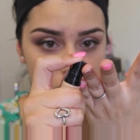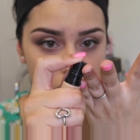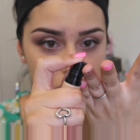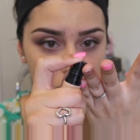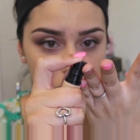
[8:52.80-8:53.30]

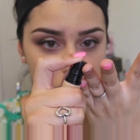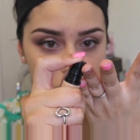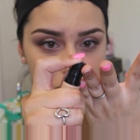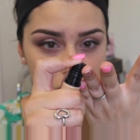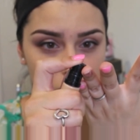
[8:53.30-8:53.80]
and
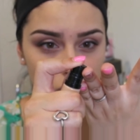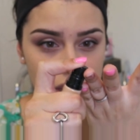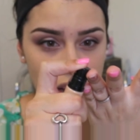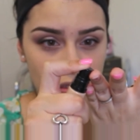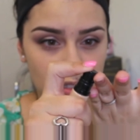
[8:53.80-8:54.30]
squeeze
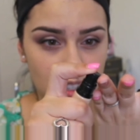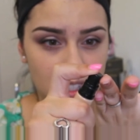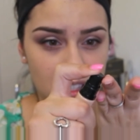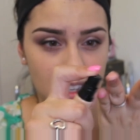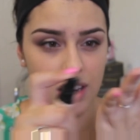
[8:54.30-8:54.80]
out just
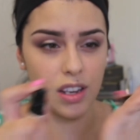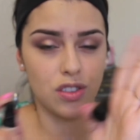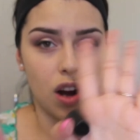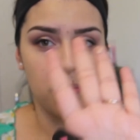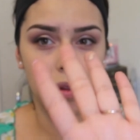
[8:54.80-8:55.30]
a
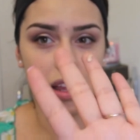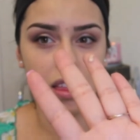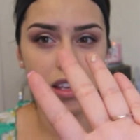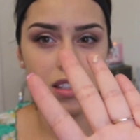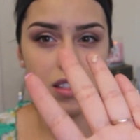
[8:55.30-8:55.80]
drop like
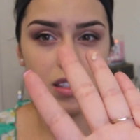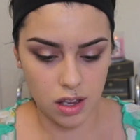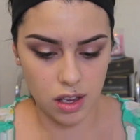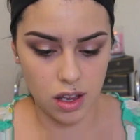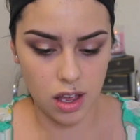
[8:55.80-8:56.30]
this,
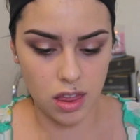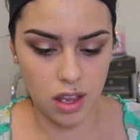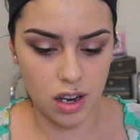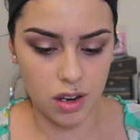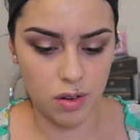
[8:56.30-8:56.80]
and
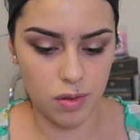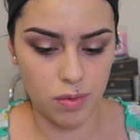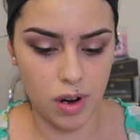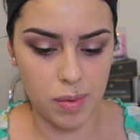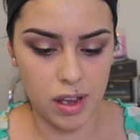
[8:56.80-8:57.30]
then
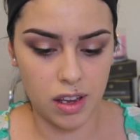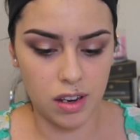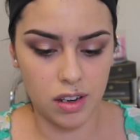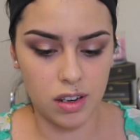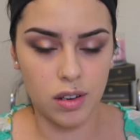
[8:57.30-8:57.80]
rub it
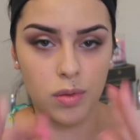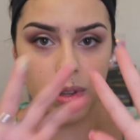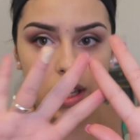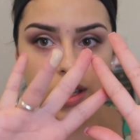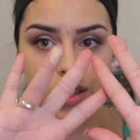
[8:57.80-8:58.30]

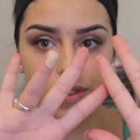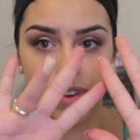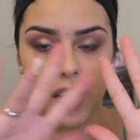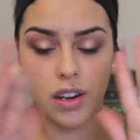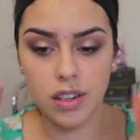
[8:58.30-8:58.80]
with these two
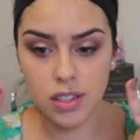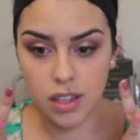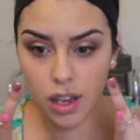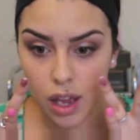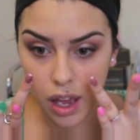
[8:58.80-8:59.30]
fingers.
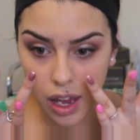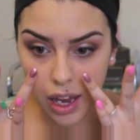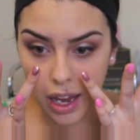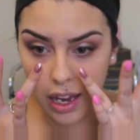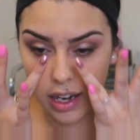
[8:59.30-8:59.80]

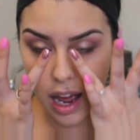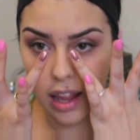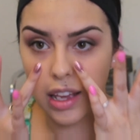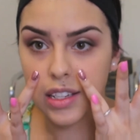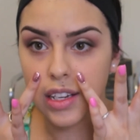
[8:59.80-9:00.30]
And I
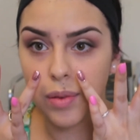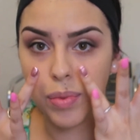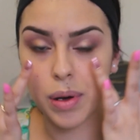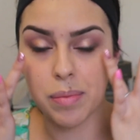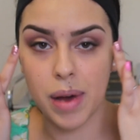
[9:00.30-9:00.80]
like to
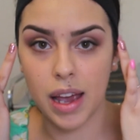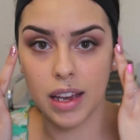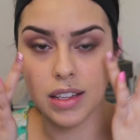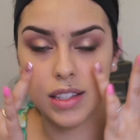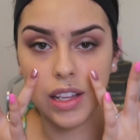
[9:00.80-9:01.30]
put my
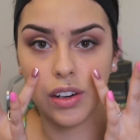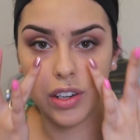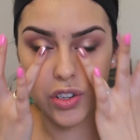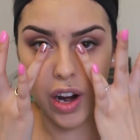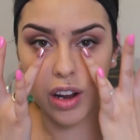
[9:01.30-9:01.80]
concealer in
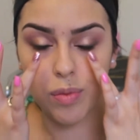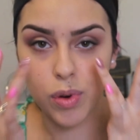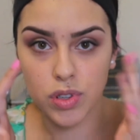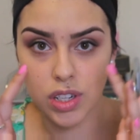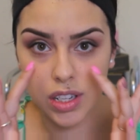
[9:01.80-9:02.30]
a triangle
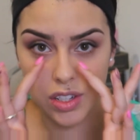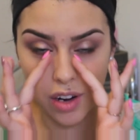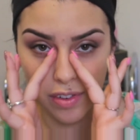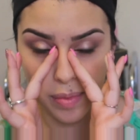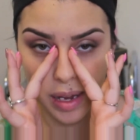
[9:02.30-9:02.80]
motion and
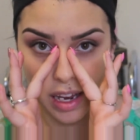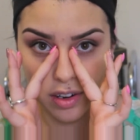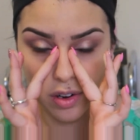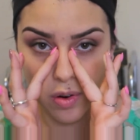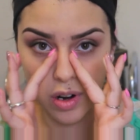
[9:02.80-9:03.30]
start from my
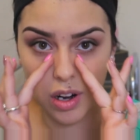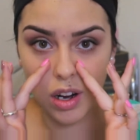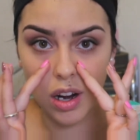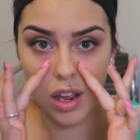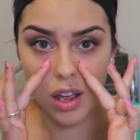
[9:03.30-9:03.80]
inner
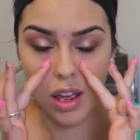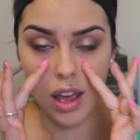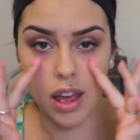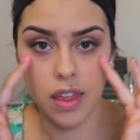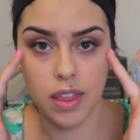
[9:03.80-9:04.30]
corner and